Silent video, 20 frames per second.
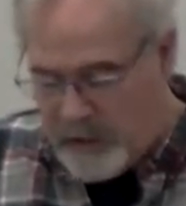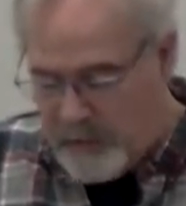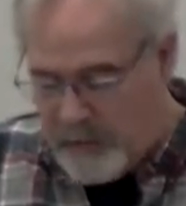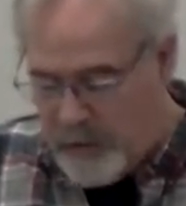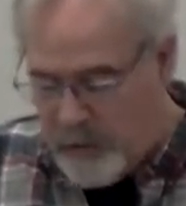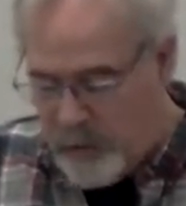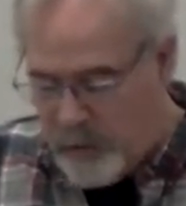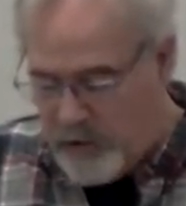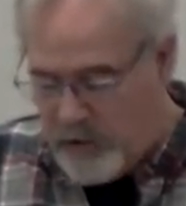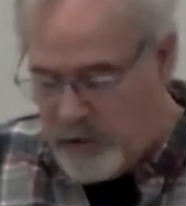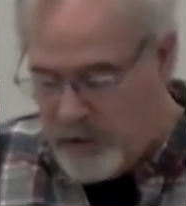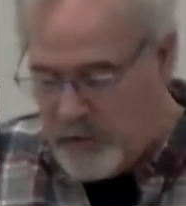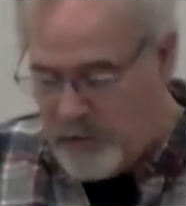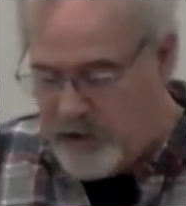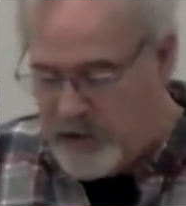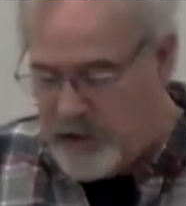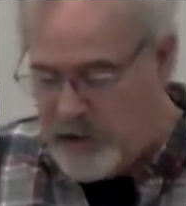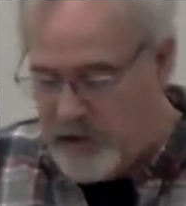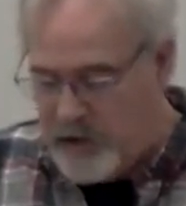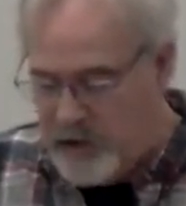but with a
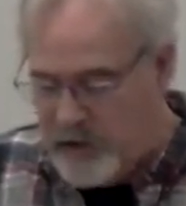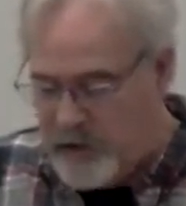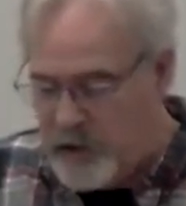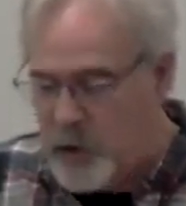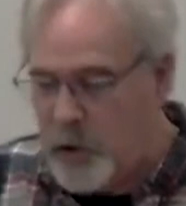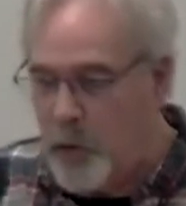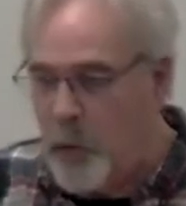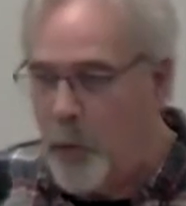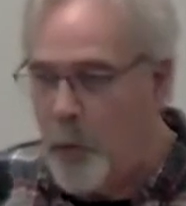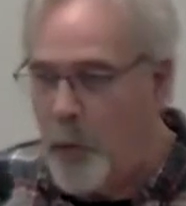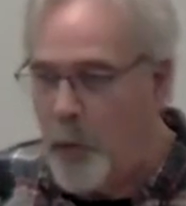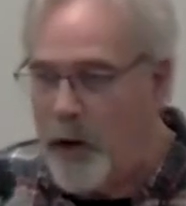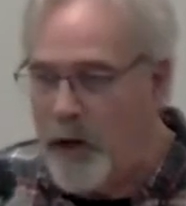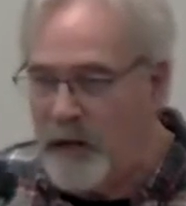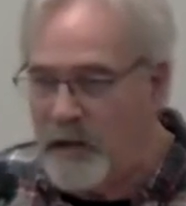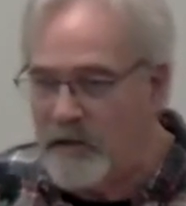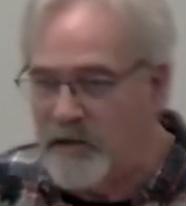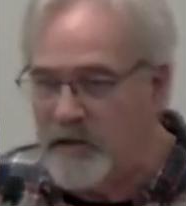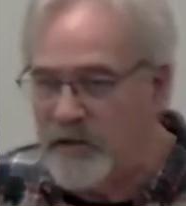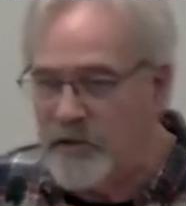return to a
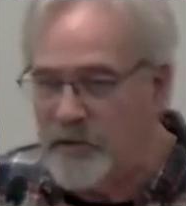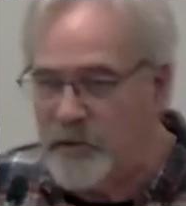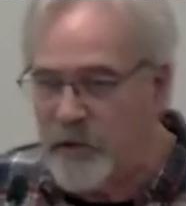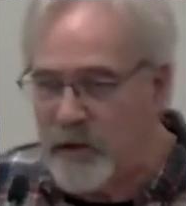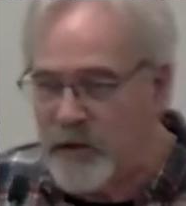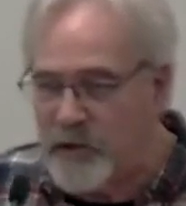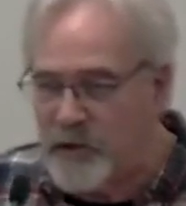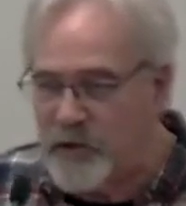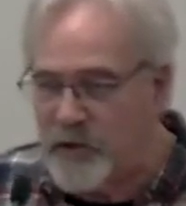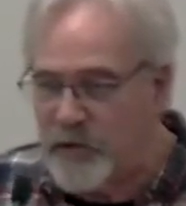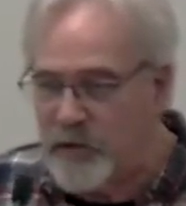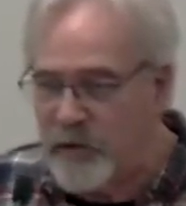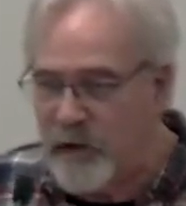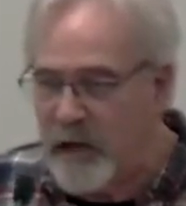well structured